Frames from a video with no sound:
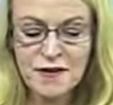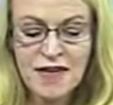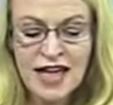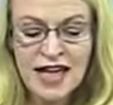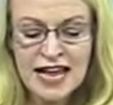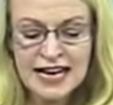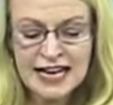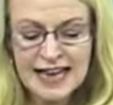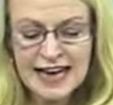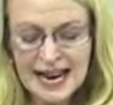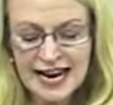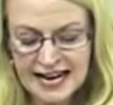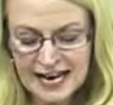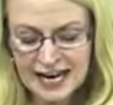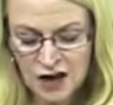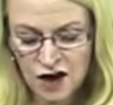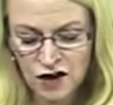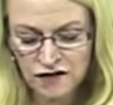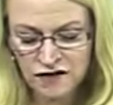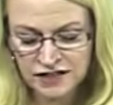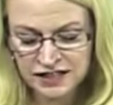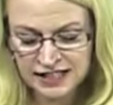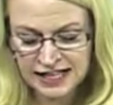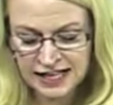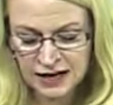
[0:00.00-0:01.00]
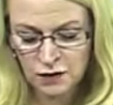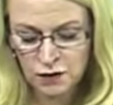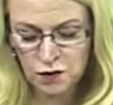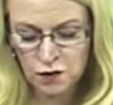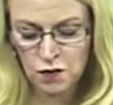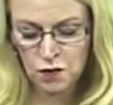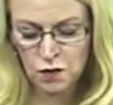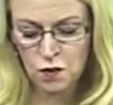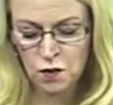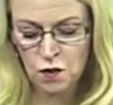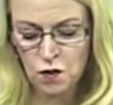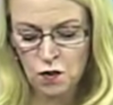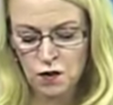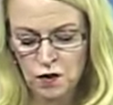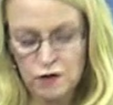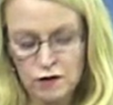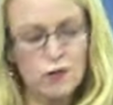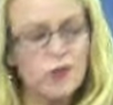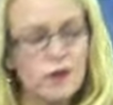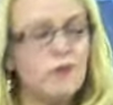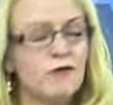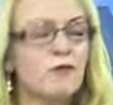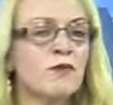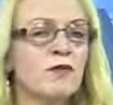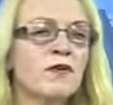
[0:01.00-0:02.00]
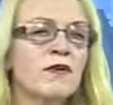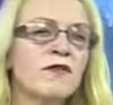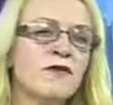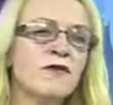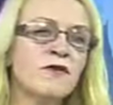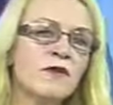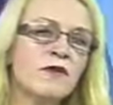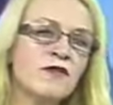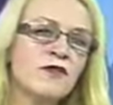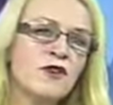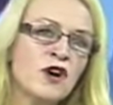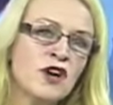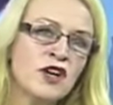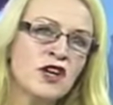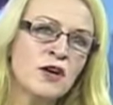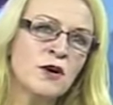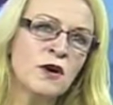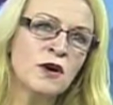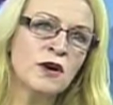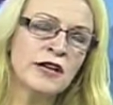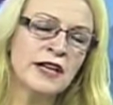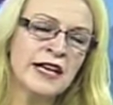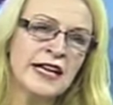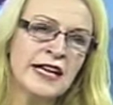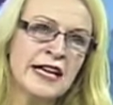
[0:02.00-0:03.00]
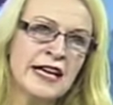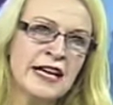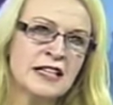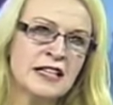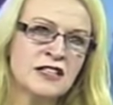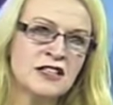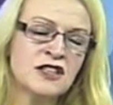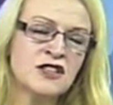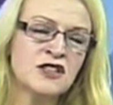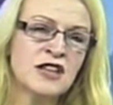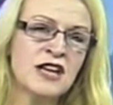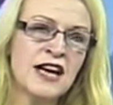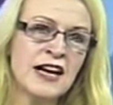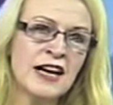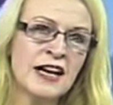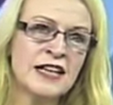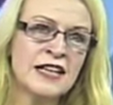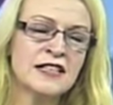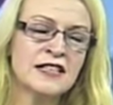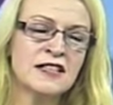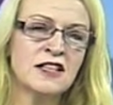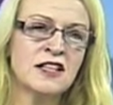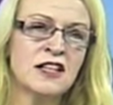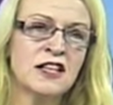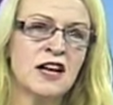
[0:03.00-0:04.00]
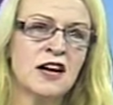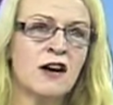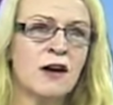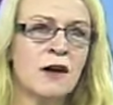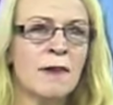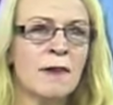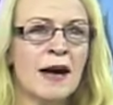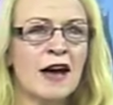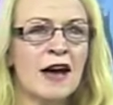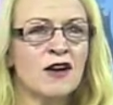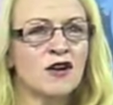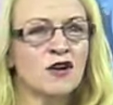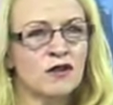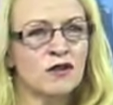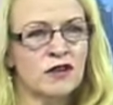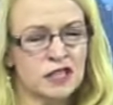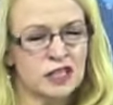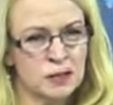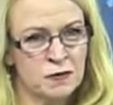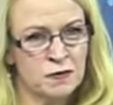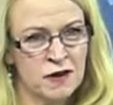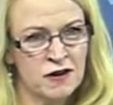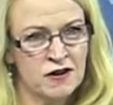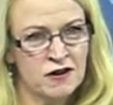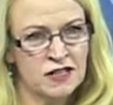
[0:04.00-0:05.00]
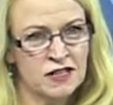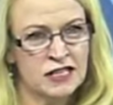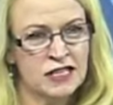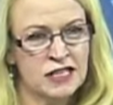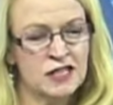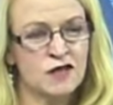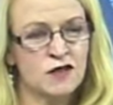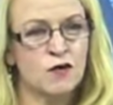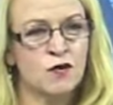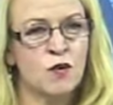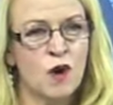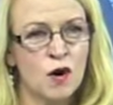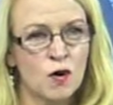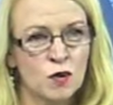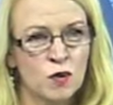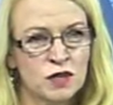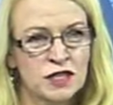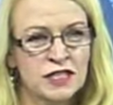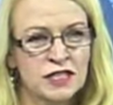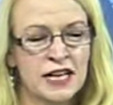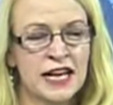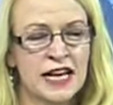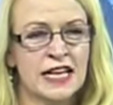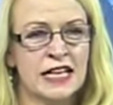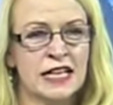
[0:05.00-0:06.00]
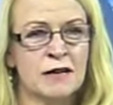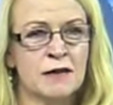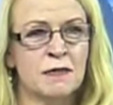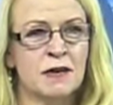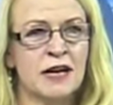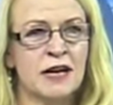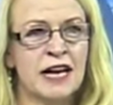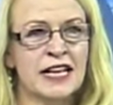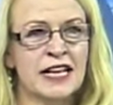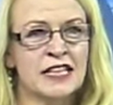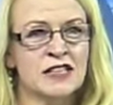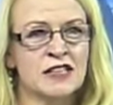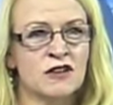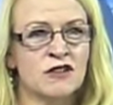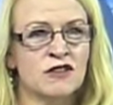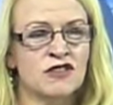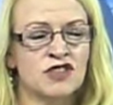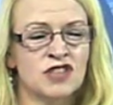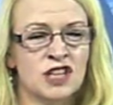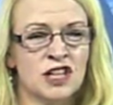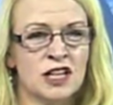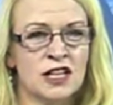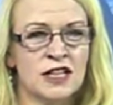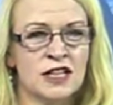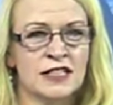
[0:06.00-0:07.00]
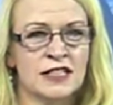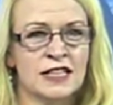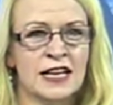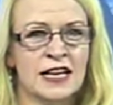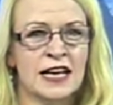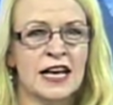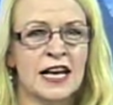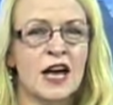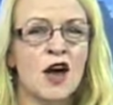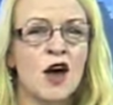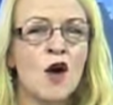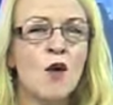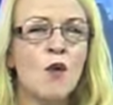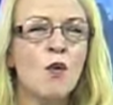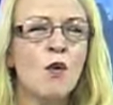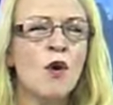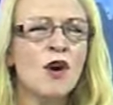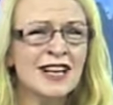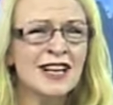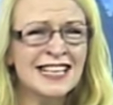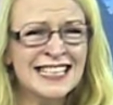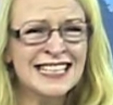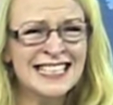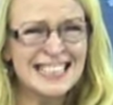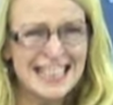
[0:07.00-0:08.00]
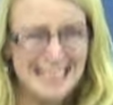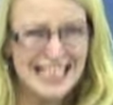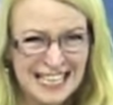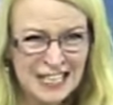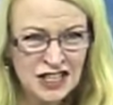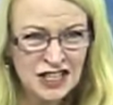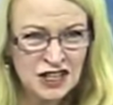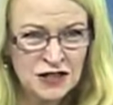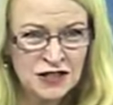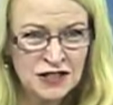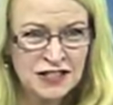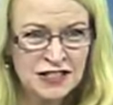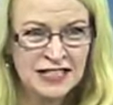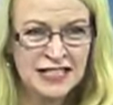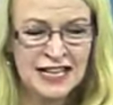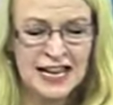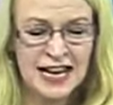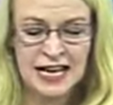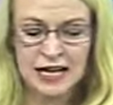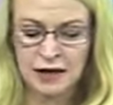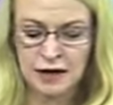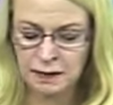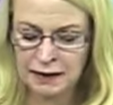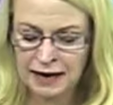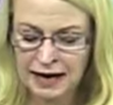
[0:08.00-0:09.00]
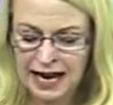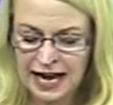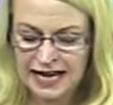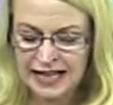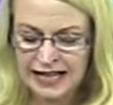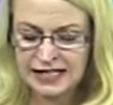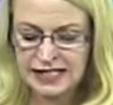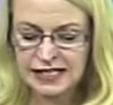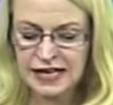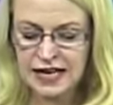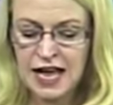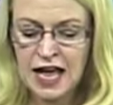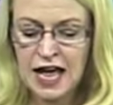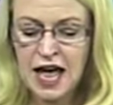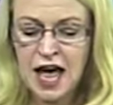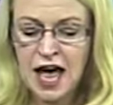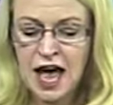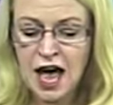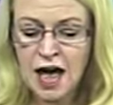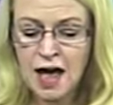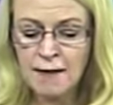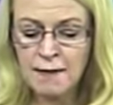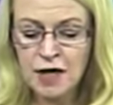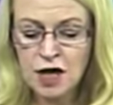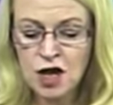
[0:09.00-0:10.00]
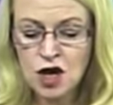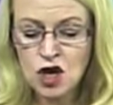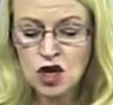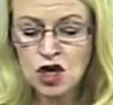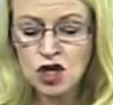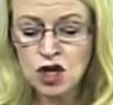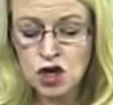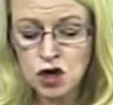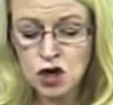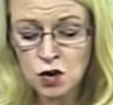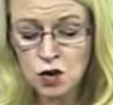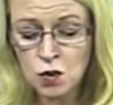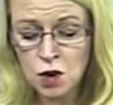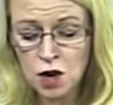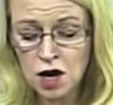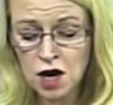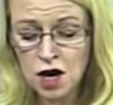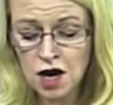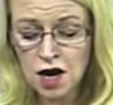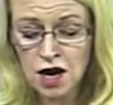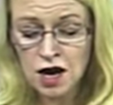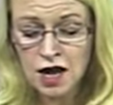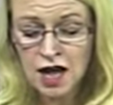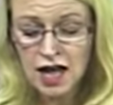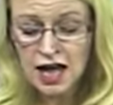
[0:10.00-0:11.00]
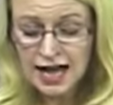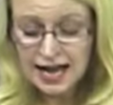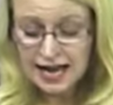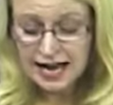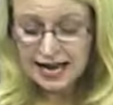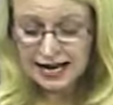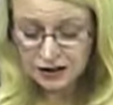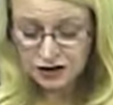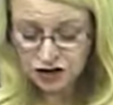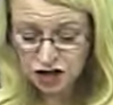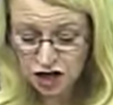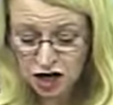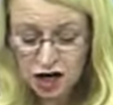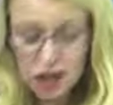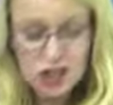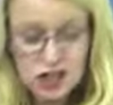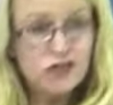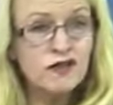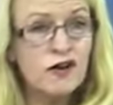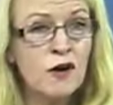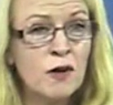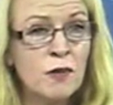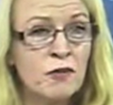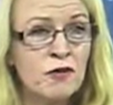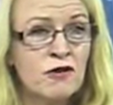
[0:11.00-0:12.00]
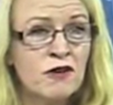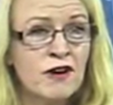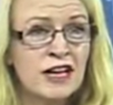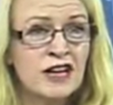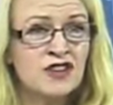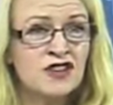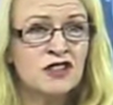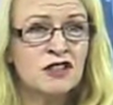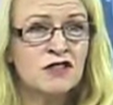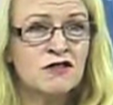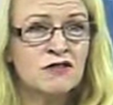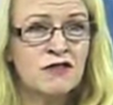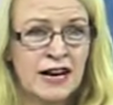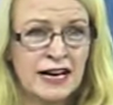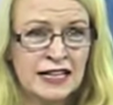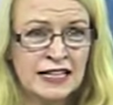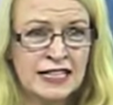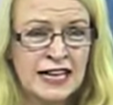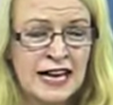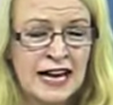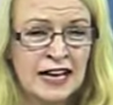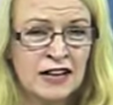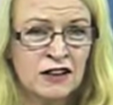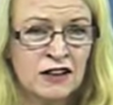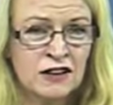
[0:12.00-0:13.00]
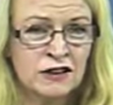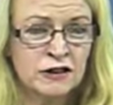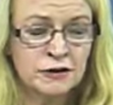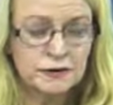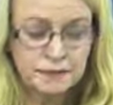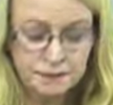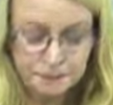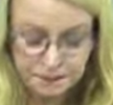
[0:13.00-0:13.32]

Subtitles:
Lenny, obviously we've got you on here to tell us, you know, about your experiences of what was taking place on Jersey, what continues to take place. You were in charge of Operation Rectangle.